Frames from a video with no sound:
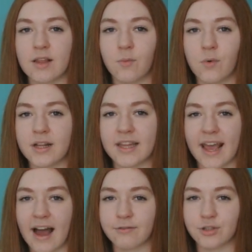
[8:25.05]
what they
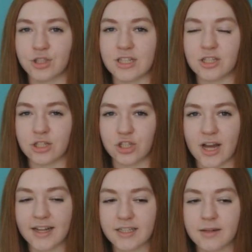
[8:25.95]
averagely
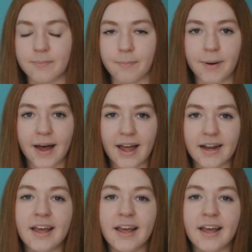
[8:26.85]
suggest, but